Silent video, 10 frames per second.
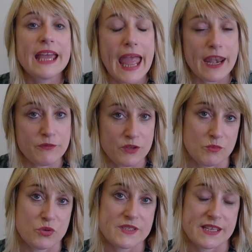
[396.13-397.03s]
add a
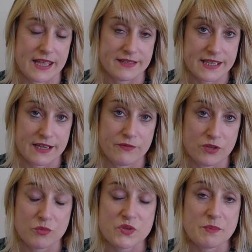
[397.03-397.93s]
few more sounds, add a
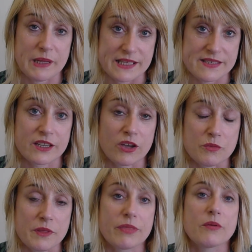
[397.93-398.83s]
few more spellings that go
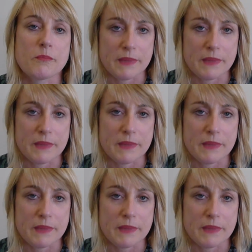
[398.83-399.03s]
with them,